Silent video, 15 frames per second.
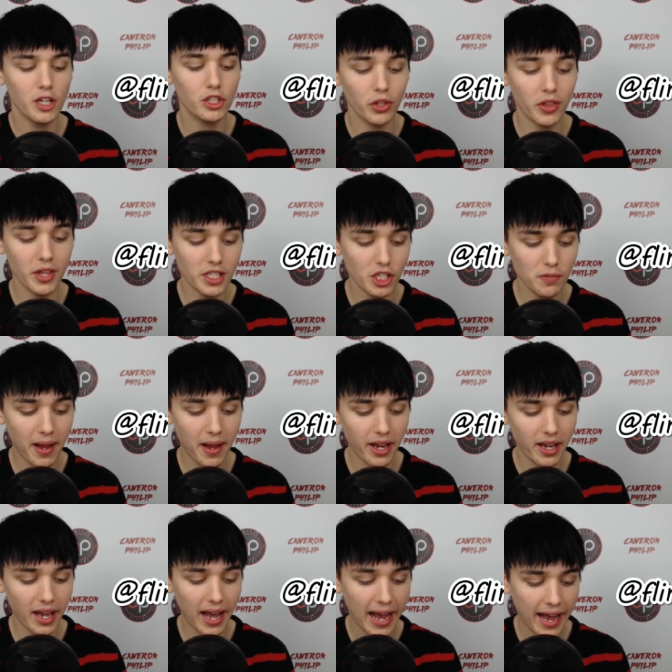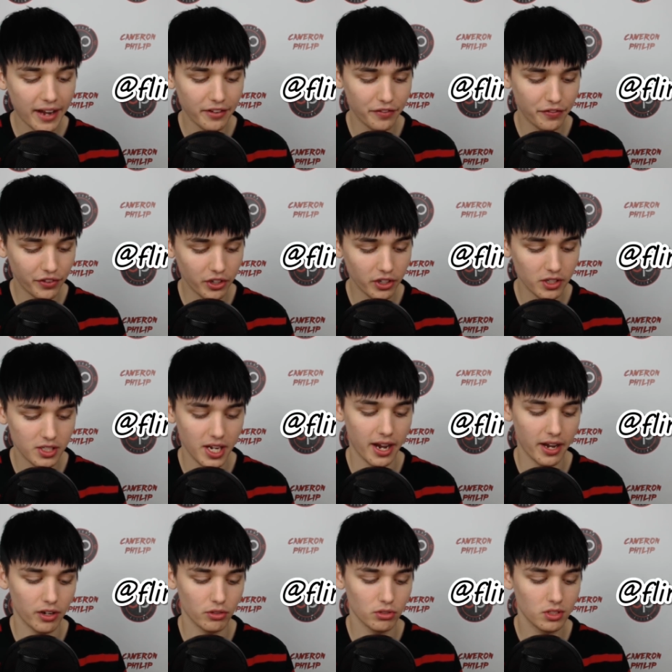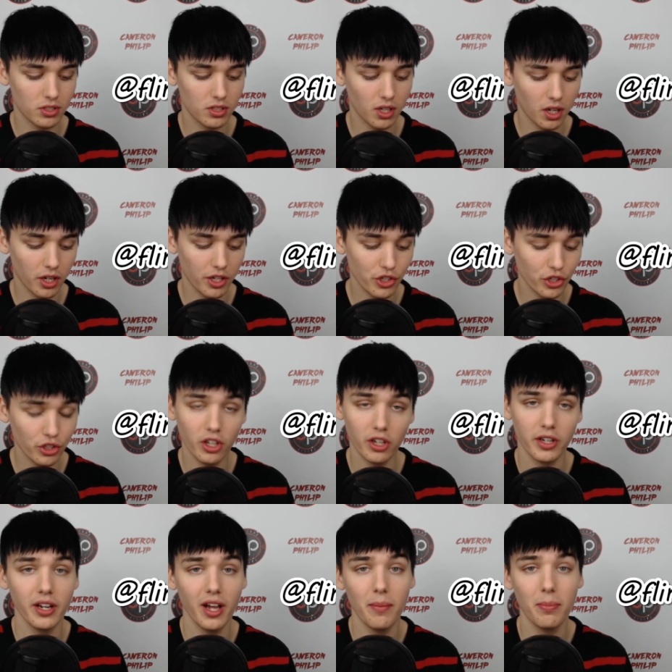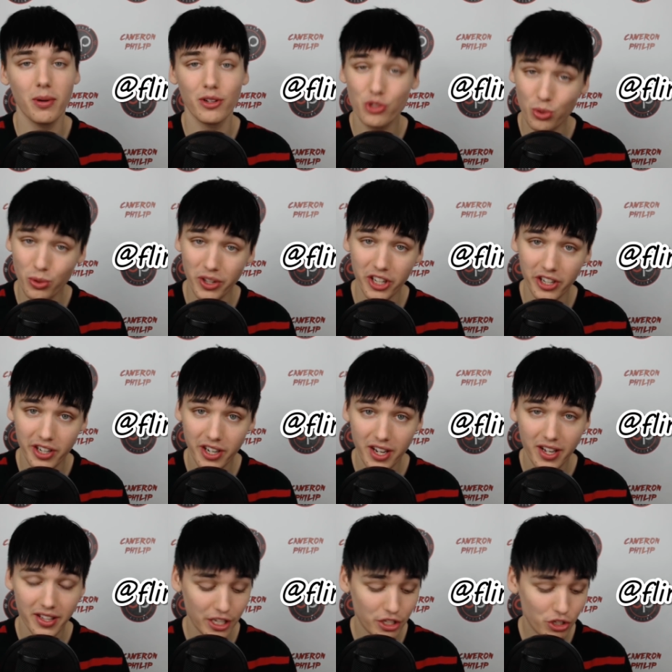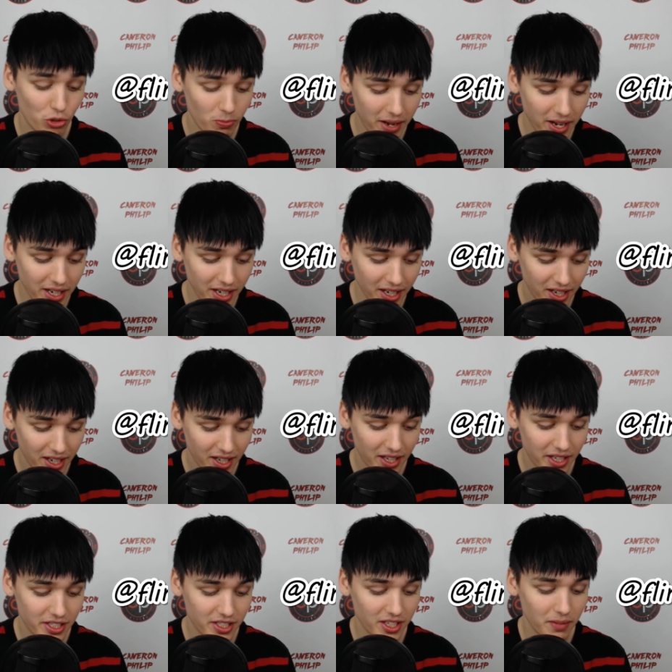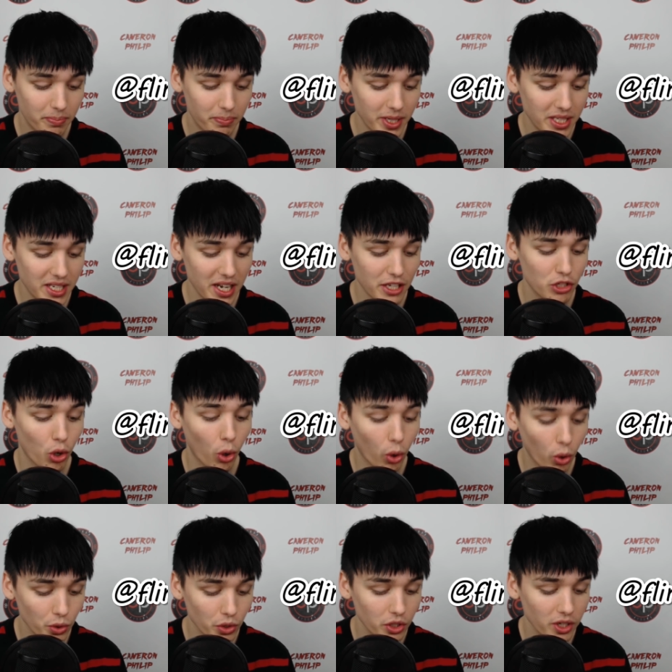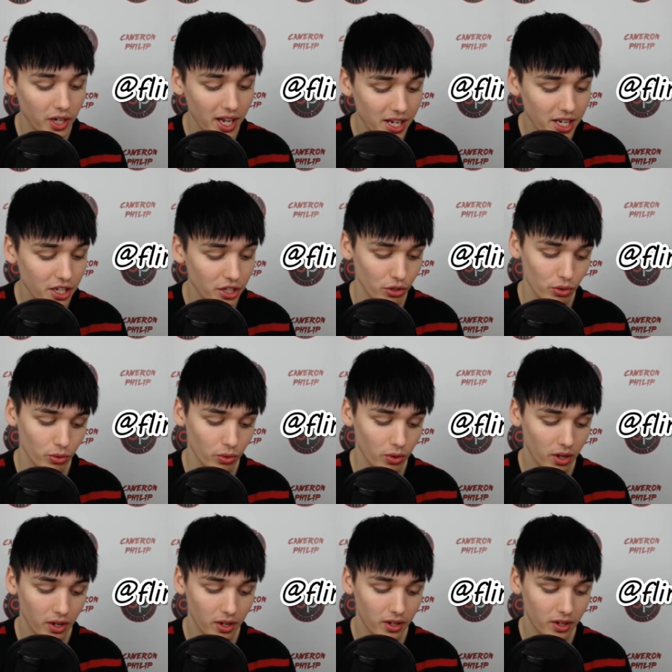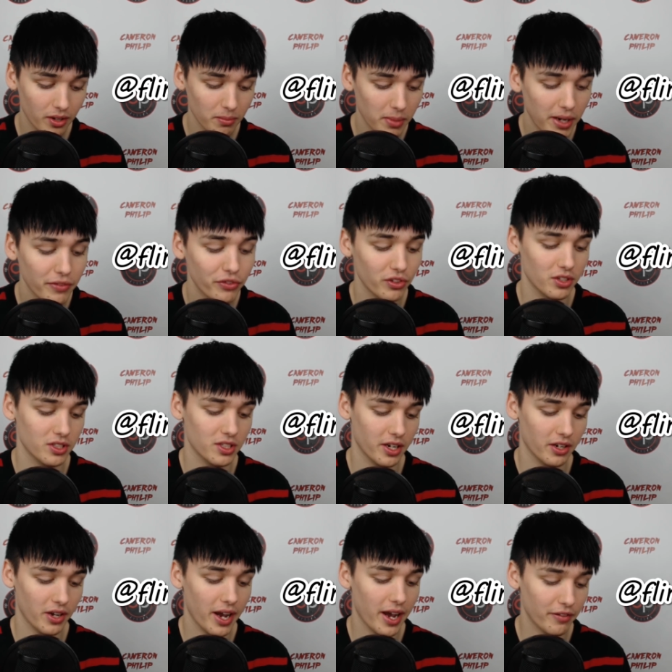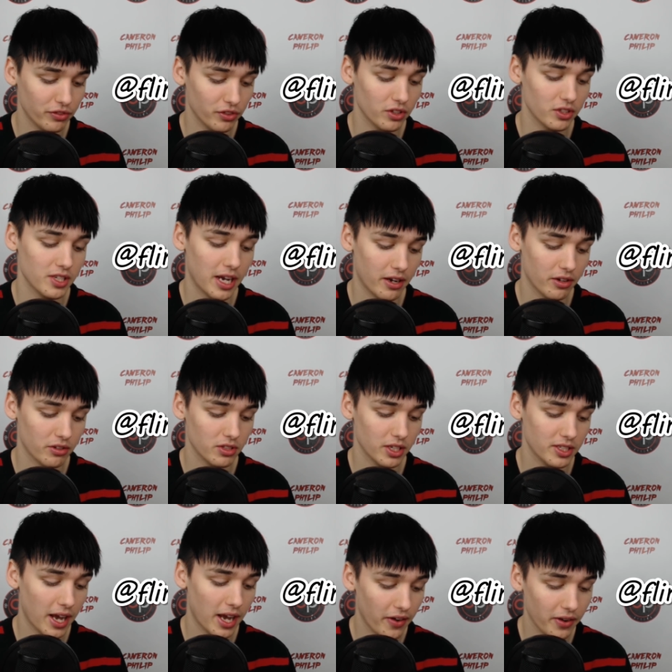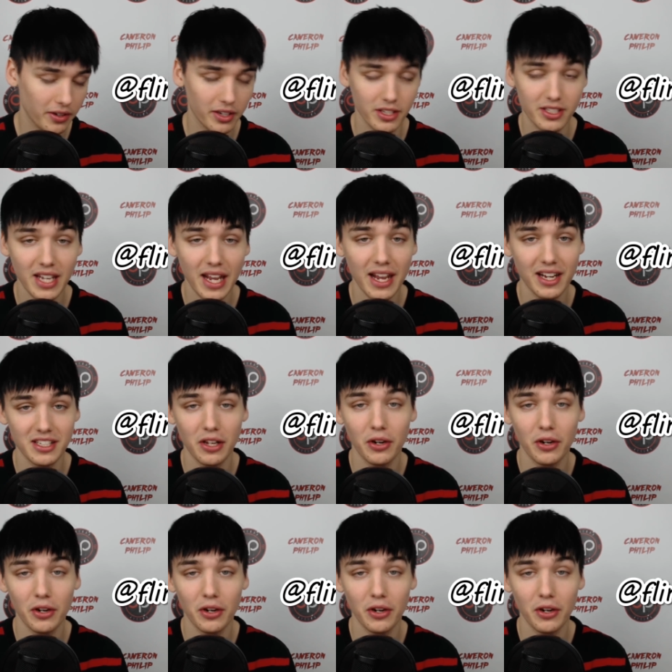So this is by at Flirt House. Uh, you can look it up on Twitter. That's who made it. This is a BTS horror AU by Flirt House at Flirt House. That's how I'm gonna say it because I